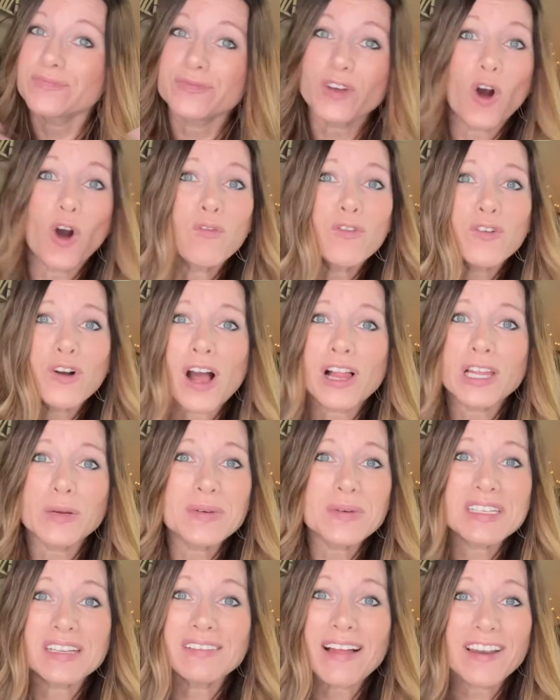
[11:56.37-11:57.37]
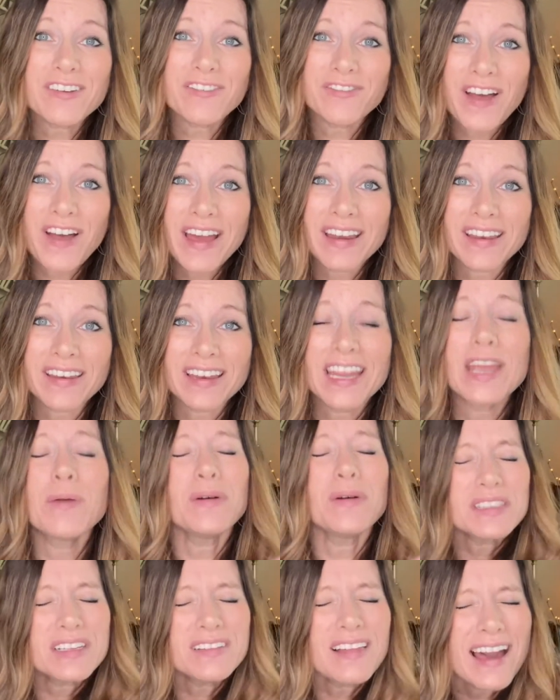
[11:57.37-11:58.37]
Overall, it was a lot of fun. It
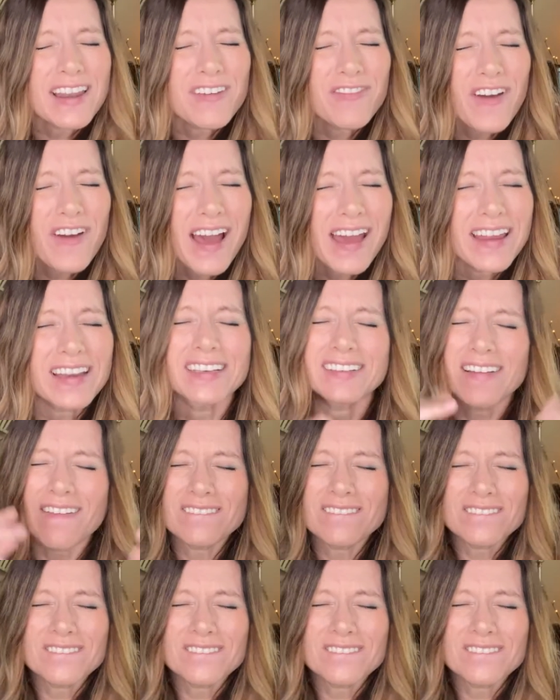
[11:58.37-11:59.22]
was a lot of fun.